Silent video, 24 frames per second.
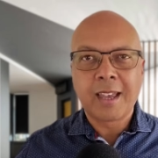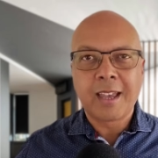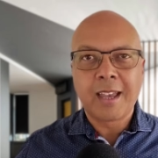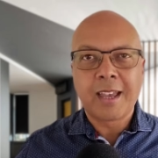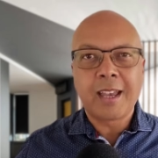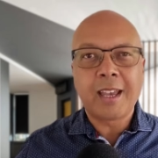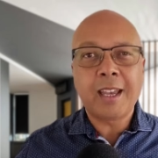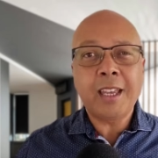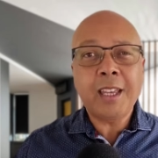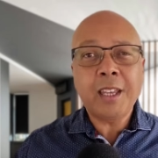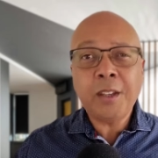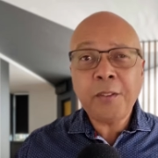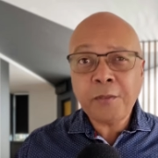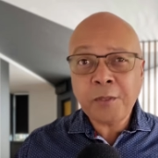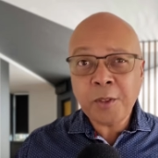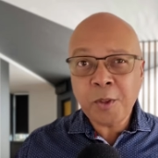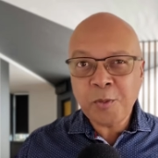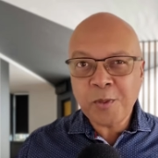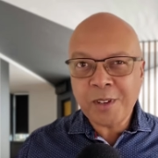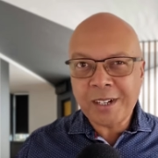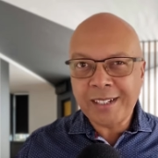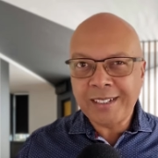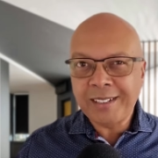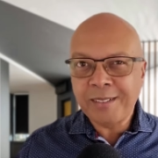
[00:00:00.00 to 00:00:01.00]
Hello
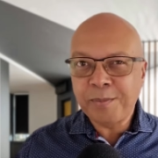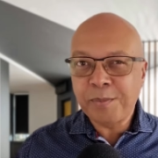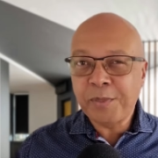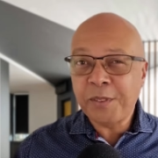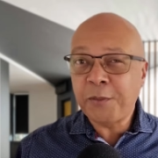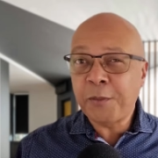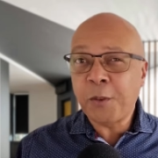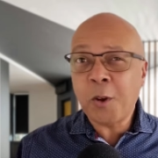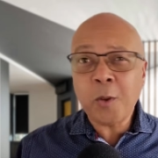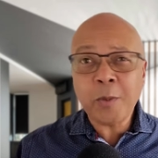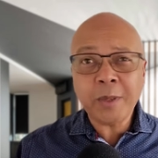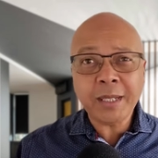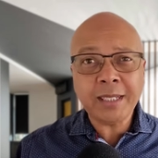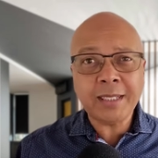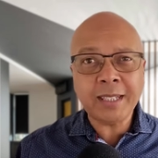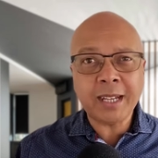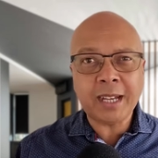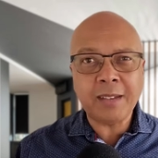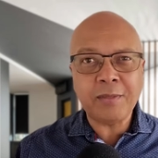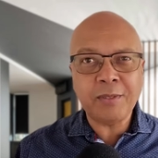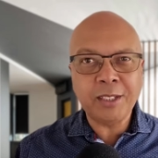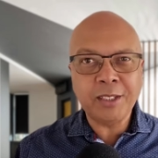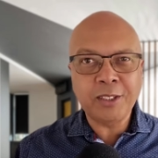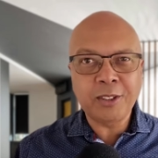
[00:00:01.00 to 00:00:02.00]
everyone, before we
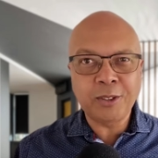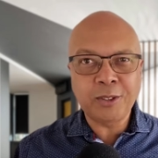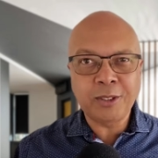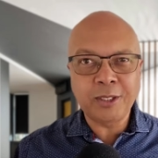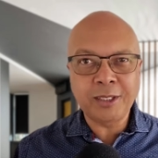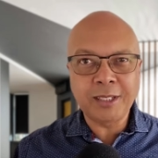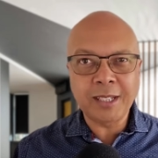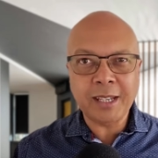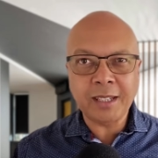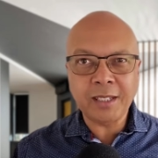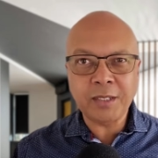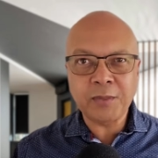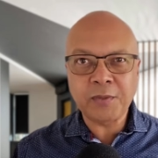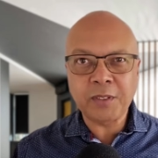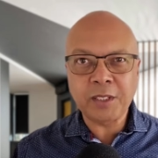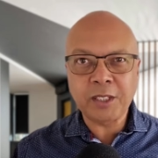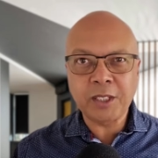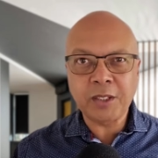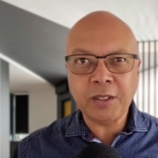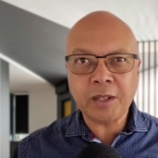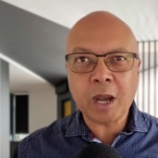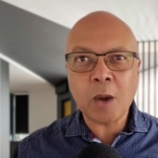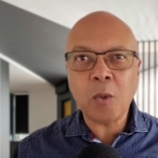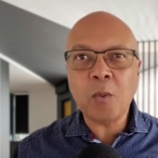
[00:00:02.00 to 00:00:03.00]
dive into today's
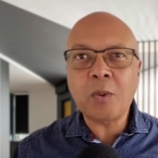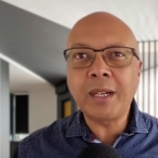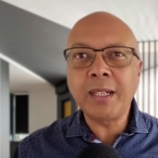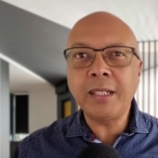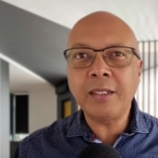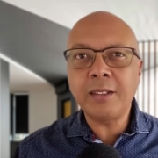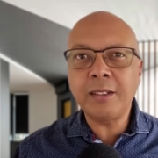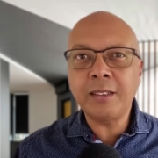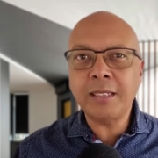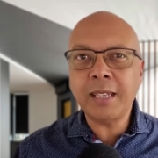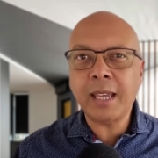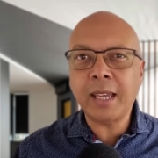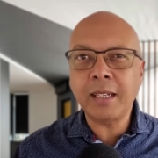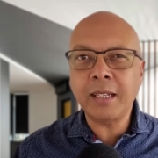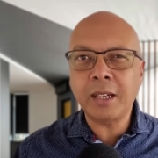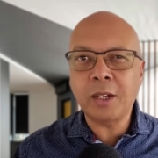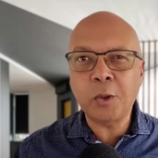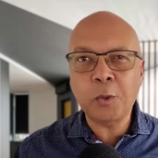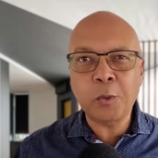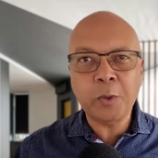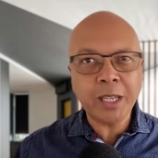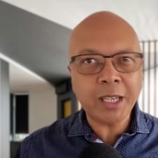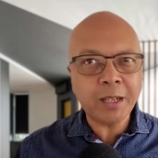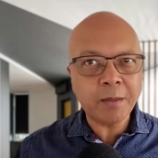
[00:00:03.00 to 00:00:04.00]
video, I wanted to take a
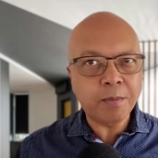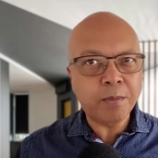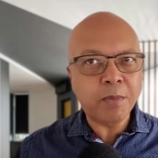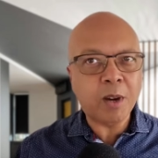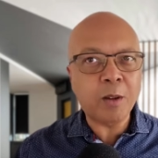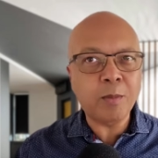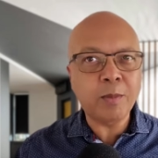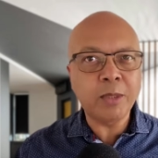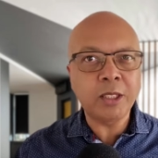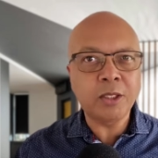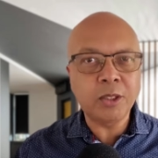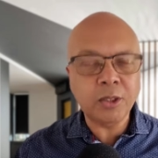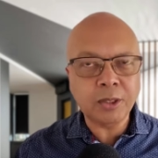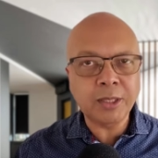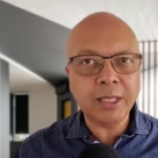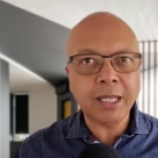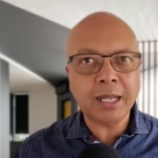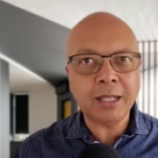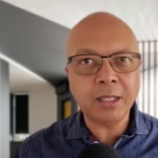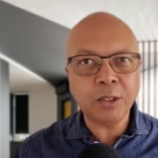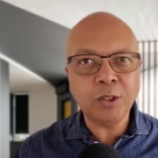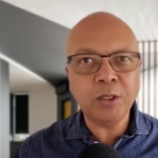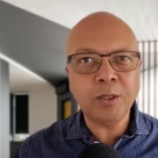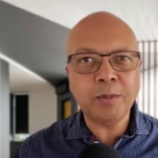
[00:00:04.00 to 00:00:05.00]
quick moment to
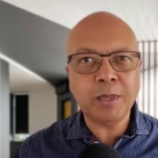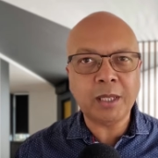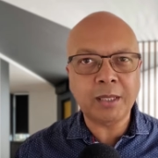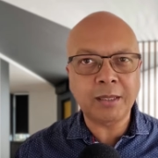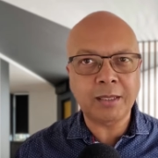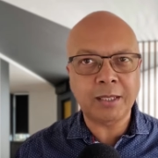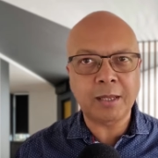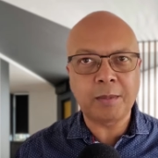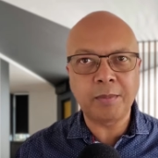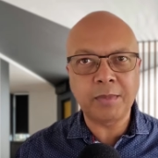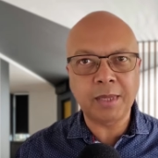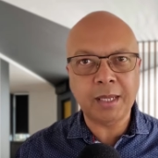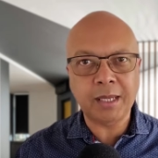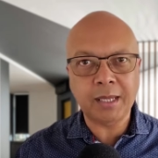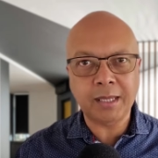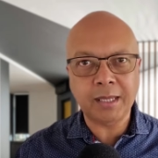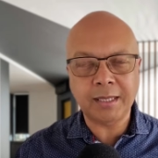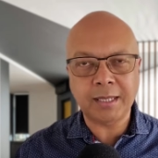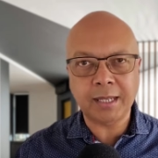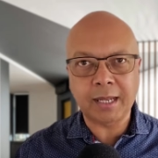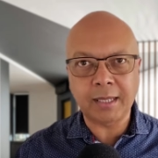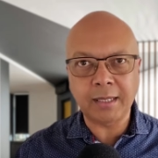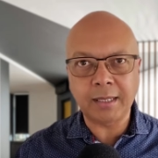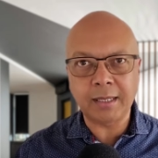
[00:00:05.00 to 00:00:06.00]
tell you about something
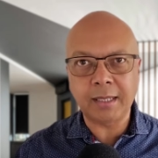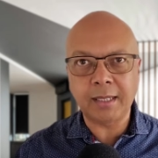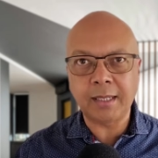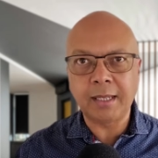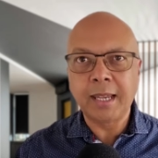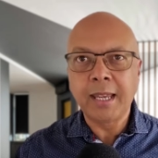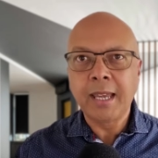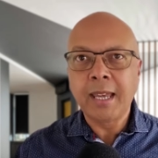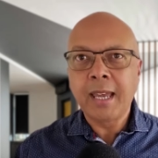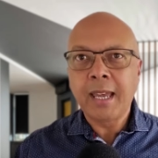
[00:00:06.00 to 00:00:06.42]
exciting.